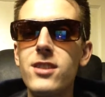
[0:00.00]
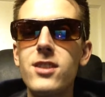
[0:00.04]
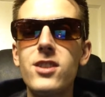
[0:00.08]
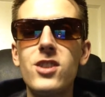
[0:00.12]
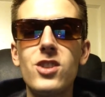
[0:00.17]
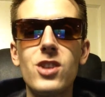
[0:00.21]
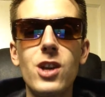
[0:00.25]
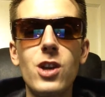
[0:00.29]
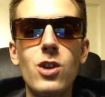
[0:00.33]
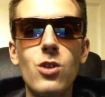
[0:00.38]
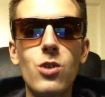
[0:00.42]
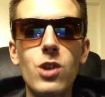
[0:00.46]
this
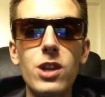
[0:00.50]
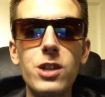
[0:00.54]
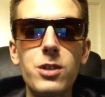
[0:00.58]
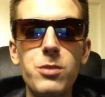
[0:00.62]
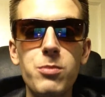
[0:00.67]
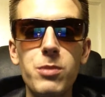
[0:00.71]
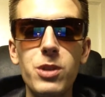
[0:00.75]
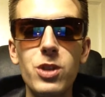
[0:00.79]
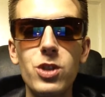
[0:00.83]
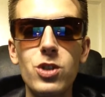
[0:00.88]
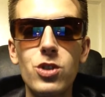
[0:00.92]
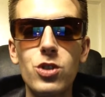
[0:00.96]
is like
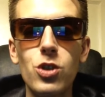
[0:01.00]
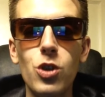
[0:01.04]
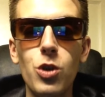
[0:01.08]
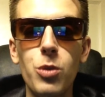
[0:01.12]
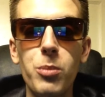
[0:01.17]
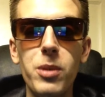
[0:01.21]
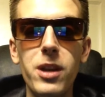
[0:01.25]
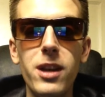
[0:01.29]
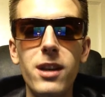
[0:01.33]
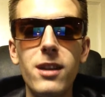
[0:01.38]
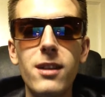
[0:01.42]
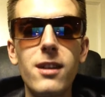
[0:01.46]
Christmas to
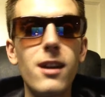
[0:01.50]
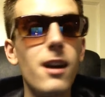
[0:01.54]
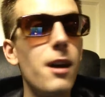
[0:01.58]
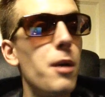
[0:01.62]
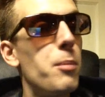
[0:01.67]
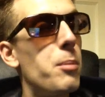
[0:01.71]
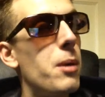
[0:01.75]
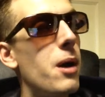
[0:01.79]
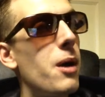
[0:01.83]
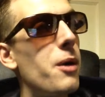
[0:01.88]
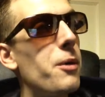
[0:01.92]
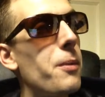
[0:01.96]
me. Got
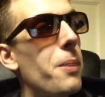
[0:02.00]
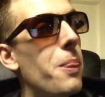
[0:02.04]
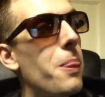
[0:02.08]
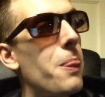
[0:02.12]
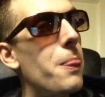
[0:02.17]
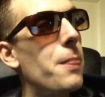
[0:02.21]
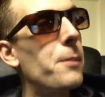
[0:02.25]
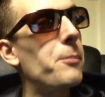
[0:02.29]
about